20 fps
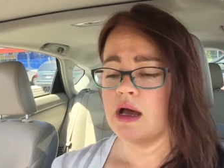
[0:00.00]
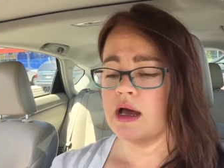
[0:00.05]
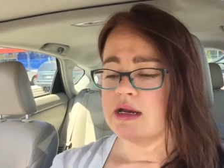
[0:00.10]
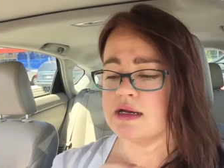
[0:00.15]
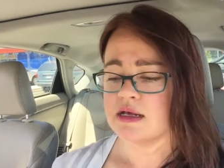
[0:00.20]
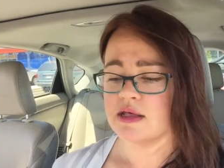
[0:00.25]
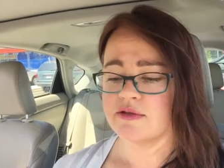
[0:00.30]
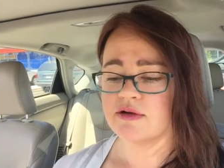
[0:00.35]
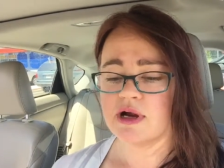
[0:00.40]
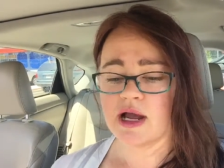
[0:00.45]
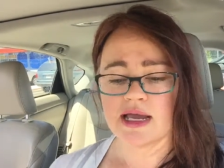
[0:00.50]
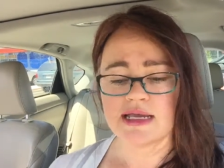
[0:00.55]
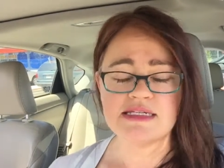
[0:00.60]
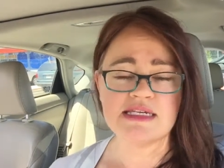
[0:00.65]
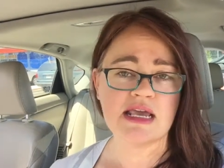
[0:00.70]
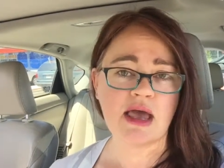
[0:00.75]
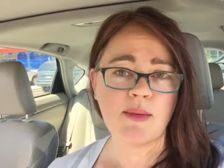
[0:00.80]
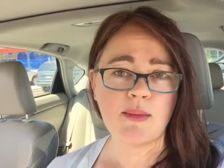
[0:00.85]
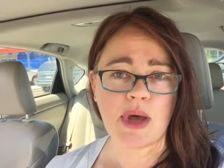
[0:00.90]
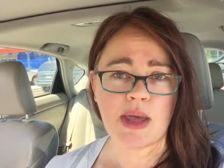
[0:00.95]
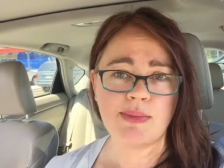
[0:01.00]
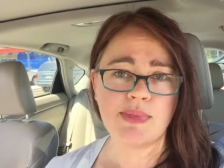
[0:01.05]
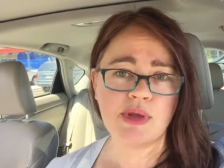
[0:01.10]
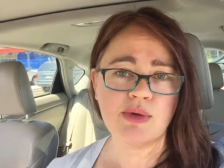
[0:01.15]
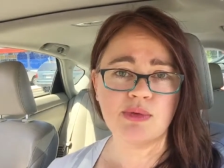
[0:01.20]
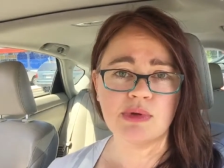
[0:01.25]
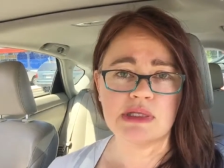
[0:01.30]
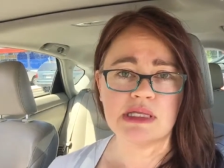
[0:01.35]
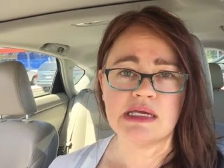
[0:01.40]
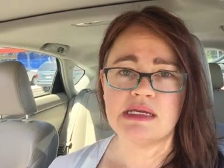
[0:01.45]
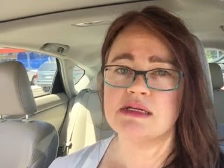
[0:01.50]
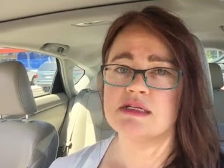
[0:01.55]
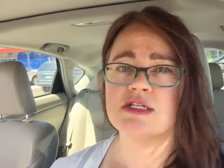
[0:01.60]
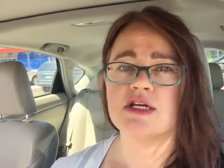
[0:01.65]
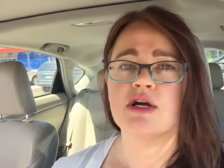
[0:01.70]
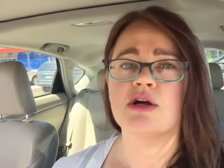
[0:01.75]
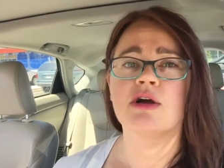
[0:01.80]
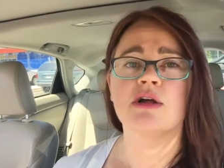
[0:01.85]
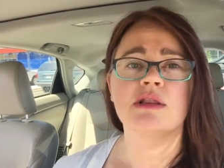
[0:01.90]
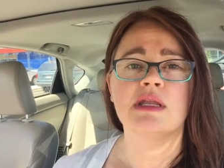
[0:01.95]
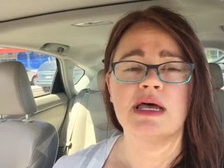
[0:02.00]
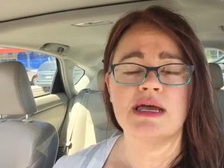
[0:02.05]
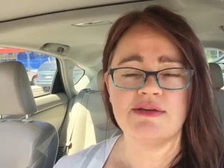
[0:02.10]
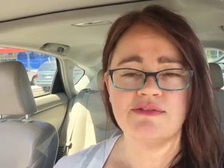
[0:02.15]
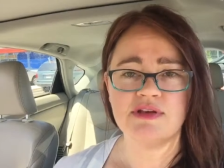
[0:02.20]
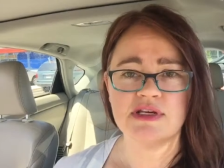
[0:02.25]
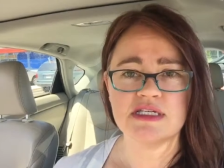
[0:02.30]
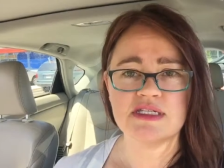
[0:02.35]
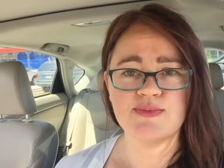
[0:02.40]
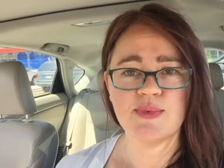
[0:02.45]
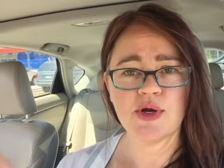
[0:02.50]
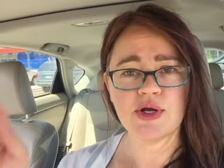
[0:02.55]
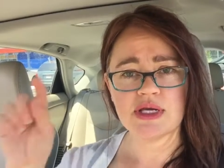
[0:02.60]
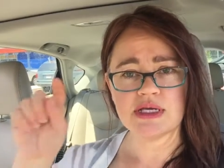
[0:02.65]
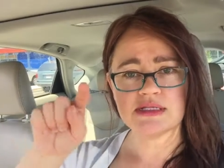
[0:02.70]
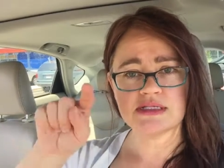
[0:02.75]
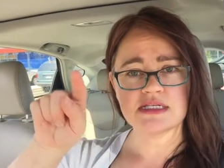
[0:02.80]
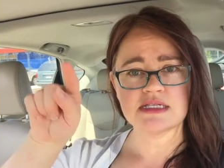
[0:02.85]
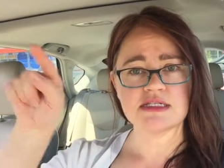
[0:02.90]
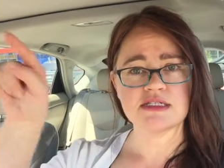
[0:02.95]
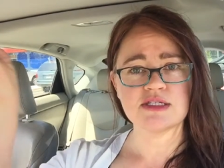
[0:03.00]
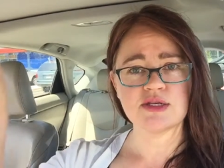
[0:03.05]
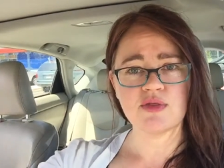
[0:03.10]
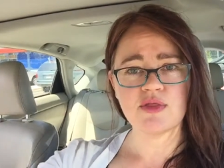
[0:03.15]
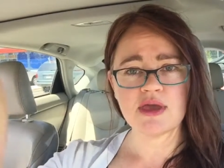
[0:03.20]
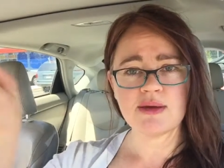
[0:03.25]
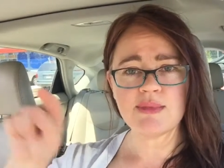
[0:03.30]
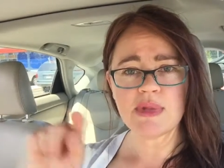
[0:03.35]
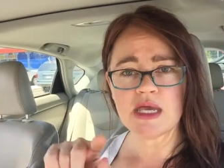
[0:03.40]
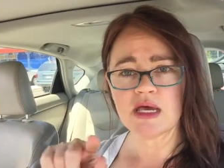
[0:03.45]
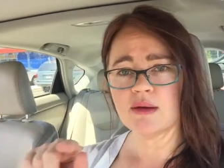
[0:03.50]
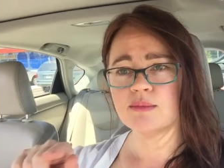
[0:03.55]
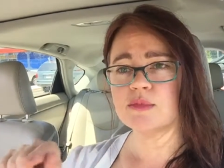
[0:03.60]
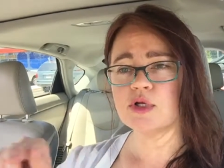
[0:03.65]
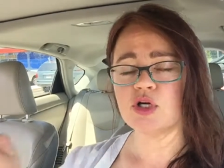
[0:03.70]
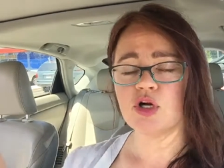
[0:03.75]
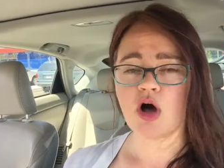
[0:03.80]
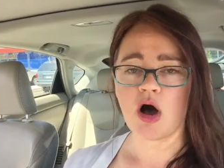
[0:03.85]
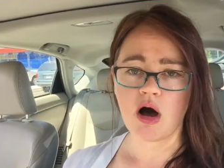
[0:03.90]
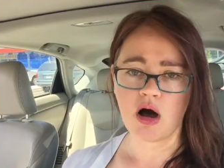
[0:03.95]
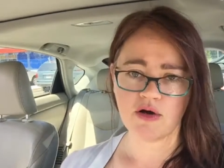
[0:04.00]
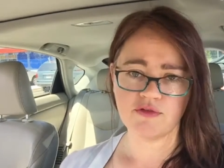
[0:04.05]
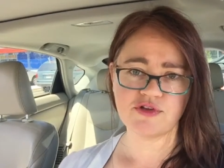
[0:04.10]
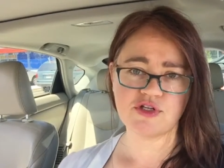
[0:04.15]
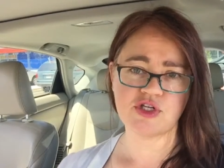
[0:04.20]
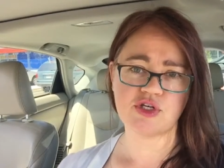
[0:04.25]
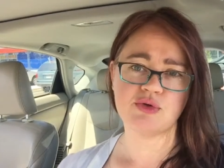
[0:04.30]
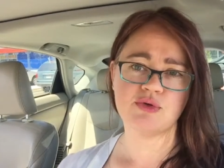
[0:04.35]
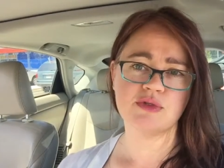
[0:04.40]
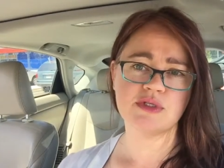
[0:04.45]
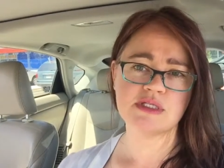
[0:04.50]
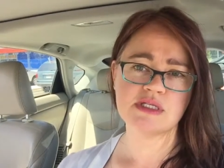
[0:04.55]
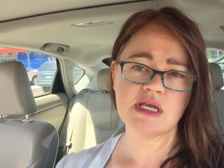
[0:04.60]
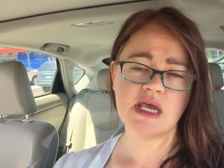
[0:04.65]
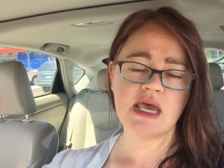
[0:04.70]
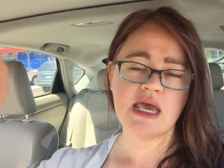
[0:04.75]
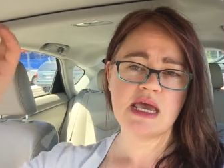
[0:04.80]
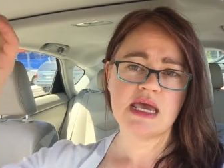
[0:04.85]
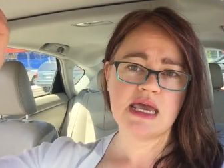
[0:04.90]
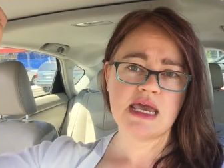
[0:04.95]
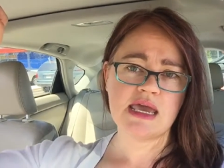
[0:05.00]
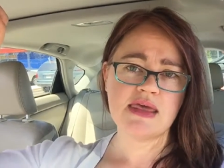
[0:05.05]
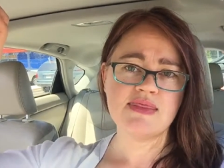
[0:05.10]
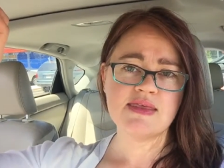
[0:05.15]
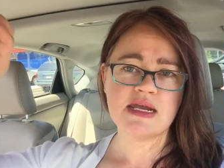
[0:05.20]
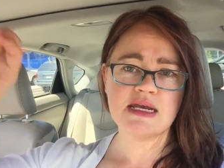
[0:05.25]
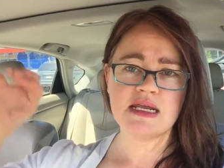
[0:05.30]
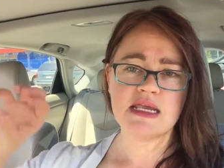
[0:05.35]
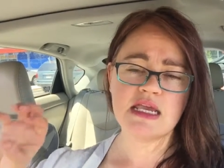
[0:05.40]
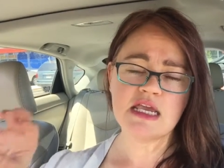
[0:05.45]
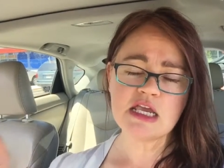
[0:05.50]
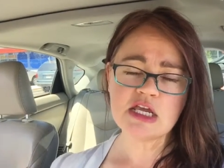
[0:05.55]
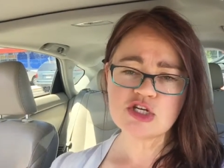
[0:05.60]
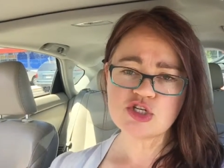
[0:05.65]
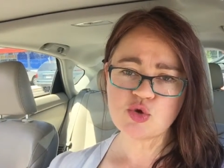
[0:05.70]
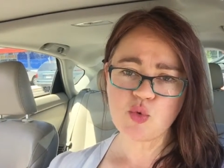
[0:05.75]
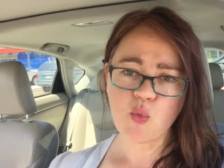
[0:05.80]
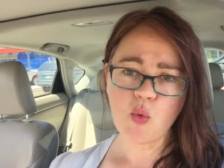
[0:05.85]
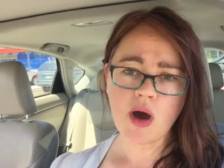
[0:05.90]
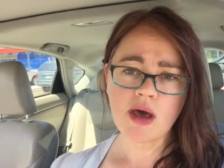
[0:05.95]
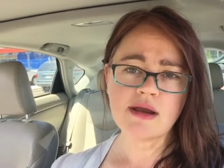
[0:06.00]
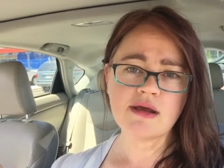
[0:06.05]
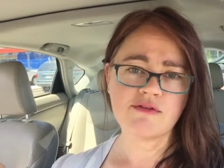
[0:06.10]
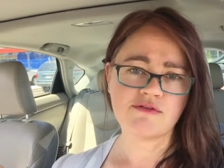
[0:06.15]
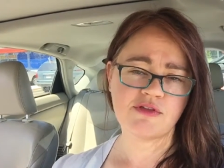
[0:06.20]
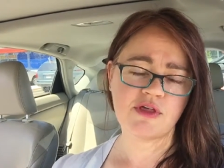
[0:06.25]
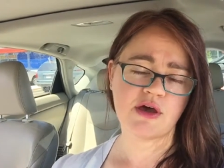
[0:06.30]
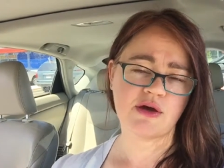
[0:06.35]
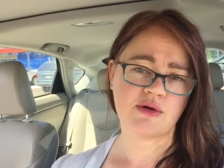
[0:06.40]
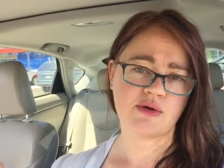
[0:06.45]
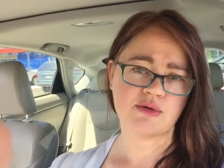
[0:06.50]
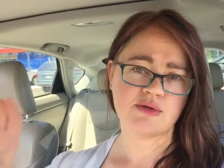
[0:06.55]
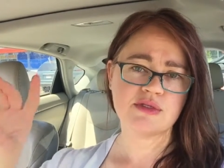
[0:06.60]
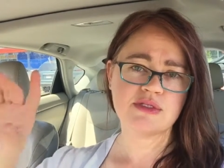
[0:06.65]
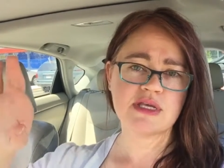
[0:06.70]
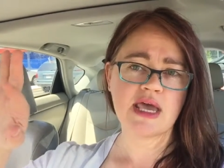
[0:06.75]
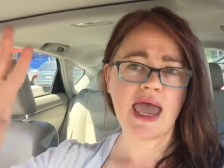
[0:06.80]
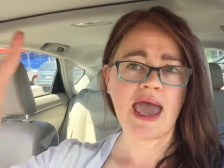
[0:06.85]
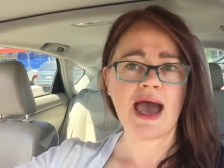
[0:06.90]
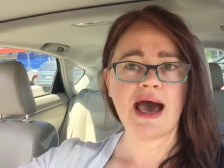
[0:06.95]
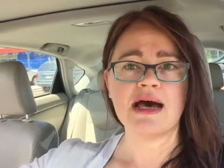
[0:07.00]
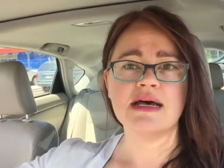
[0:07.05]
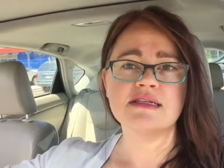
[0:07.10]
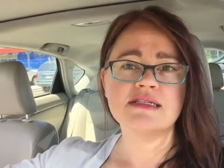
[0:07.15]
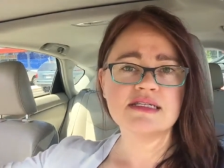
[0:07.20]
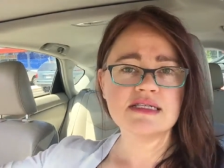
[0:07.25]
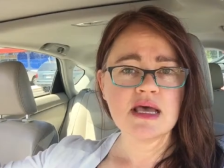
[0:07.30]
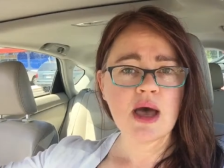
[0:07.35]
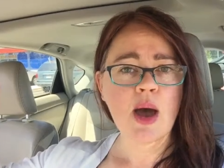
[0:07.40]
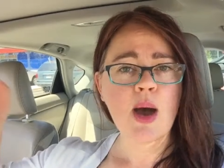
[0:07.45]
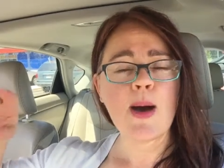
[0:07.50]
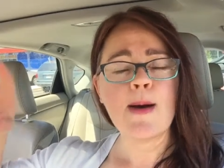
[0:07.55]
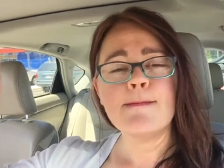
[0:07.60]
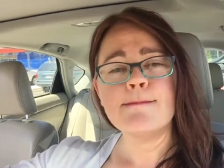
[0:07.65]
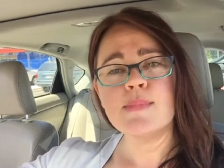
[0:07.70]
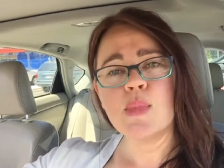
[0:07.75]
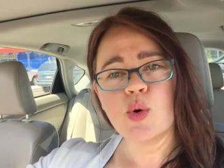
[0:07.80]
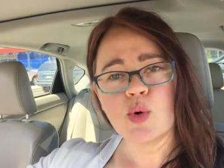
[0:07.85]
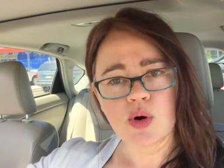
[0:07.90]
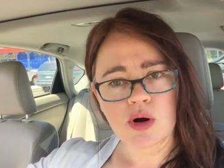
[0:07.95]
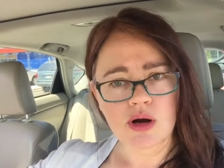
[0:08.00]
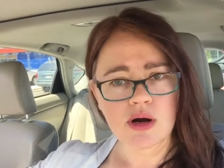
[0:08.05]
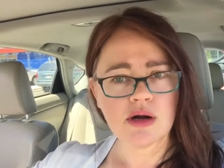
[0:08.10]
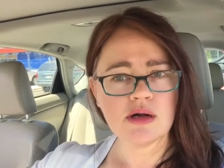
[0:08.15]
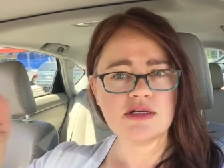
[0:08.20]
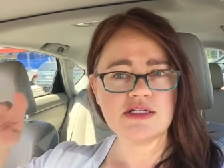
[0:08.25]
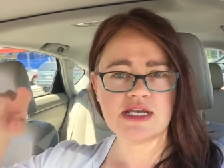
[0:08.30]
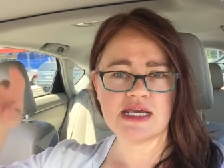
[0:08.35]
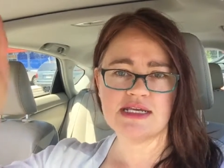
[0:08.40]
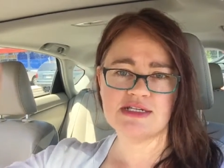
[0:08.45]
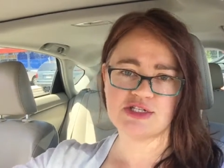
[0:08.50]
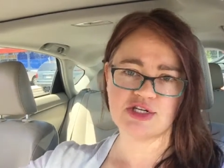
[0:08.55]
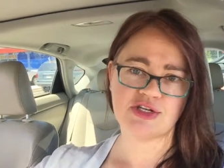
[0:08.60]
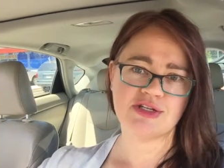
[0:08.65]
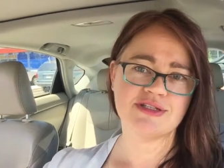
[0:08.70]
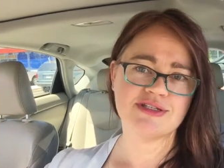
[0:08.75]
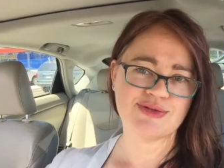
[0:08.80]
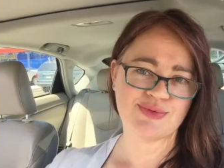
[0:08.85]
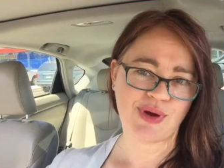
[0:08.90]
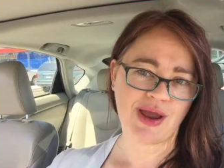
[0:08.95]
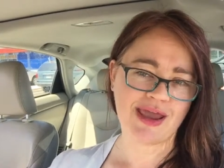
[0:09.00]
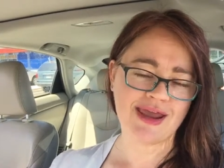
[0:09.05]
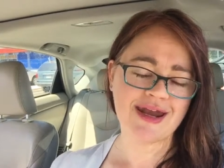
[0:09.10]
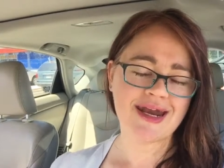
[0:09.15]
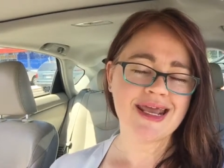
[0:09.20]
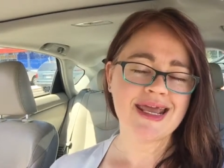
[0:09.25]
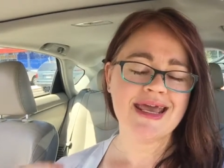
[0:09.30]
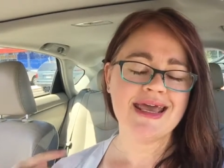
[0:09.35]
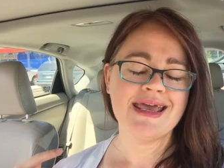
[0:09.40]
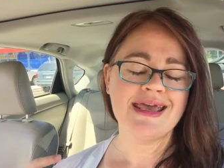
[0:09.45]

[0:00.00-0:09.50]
Another idea might be related to her life experiences. So they become little offshoots. And then each one of those has more tangents, right?